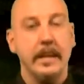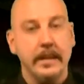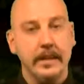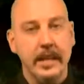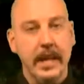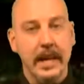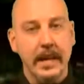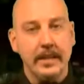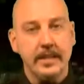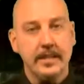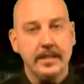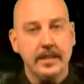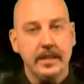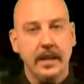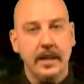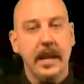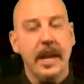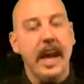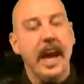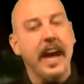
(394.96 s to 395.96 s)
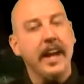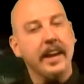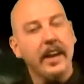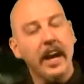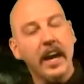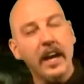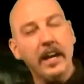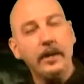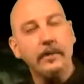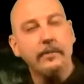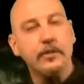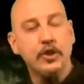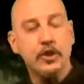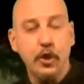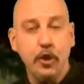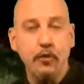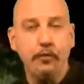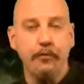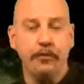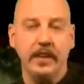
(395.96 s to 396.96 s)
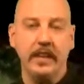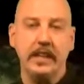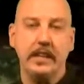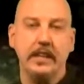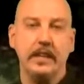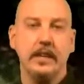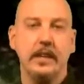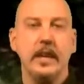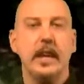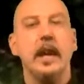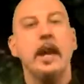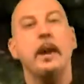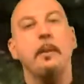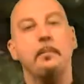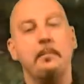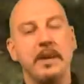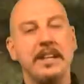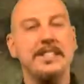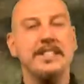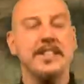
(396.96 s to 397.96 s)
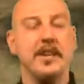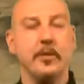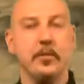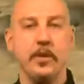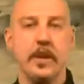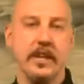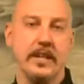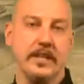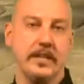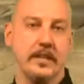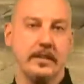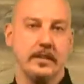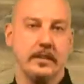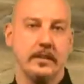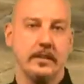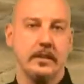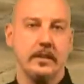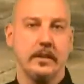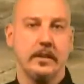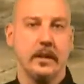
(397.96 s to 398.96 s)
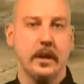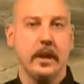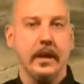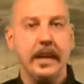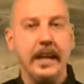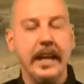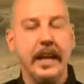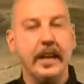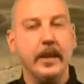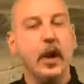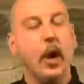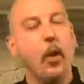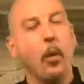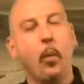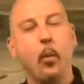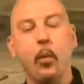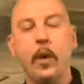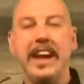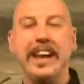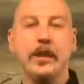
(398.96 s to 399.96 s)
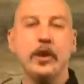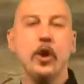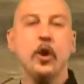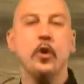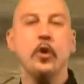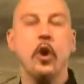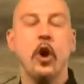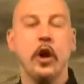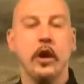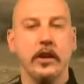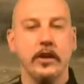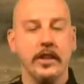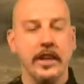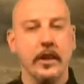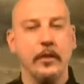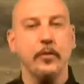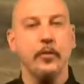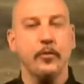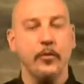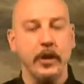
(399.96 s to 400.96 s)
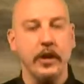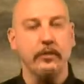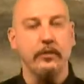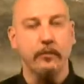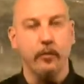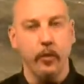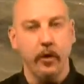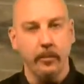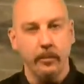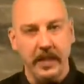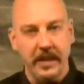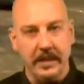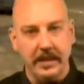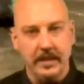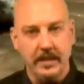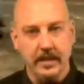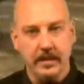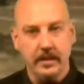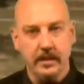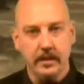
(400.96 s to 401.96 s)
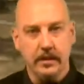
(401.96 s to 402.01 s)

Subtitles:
Next, at a height of 2 feet, mist and rinse. Again, wait no longer than 3 to 4 minutes.